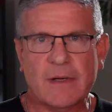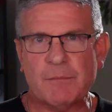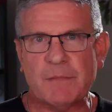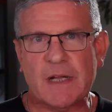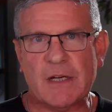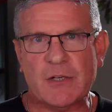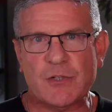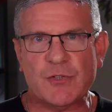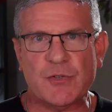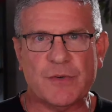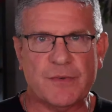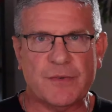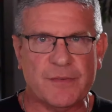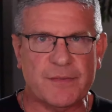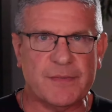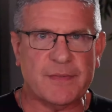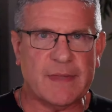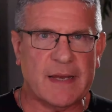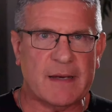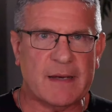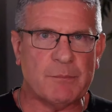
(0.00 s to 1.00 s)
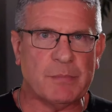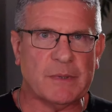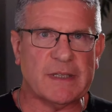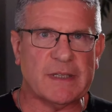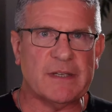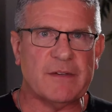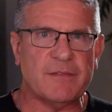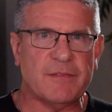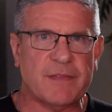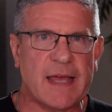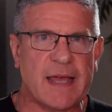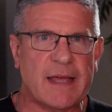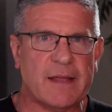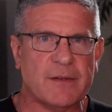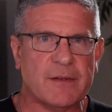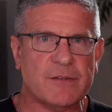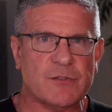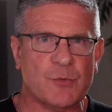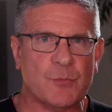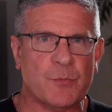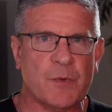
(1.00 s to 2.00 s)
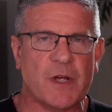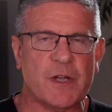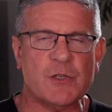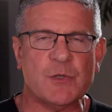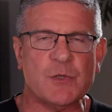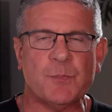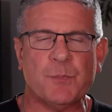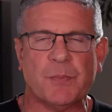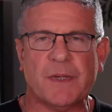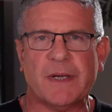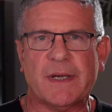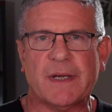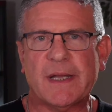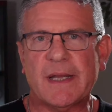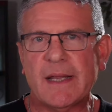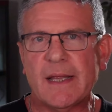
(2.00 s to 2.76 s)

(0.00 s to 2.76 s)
I'm not sure I believe that so much, but